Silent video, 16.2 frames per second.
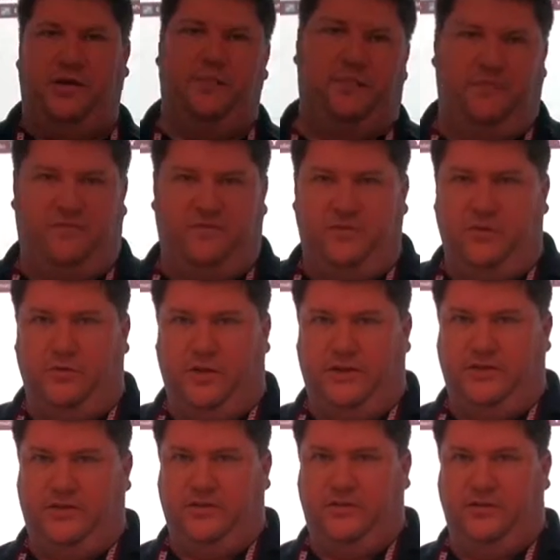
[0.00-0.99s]
it up and view
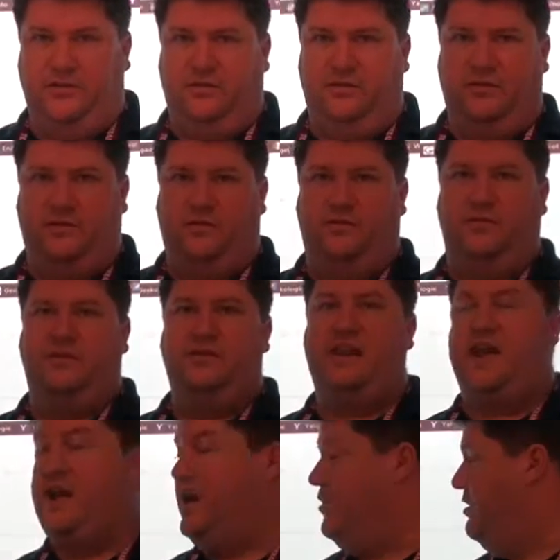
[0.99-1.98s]
it.
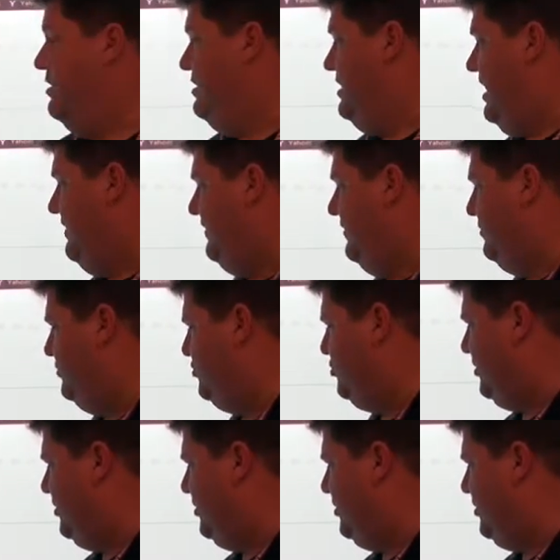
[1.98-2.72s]
Now, if it was